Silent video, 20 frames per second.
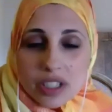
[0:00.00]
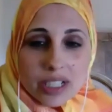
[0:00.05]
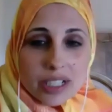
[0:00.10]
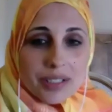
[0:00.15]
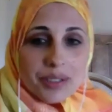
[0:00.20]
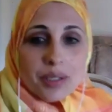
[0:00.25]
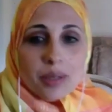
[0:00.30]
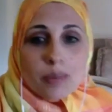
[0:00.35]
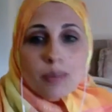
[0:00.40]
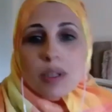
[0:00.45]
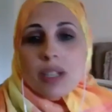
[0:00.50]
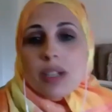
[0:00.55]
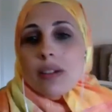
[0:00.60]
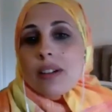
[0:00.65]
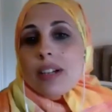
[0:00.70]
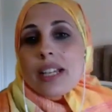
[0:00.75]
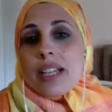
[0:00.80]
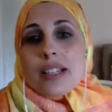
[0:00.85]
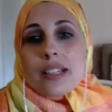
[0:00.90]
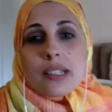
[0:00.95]

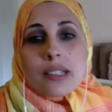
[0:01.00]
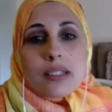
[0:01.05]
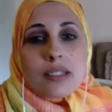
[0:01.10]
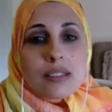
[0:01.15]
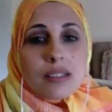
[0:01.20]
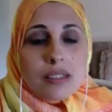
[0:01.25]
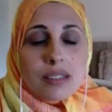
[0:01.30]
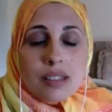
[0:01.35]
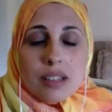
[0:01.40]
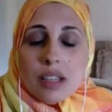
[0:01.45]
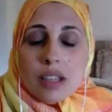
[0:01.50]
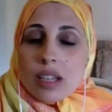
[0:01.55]
experience,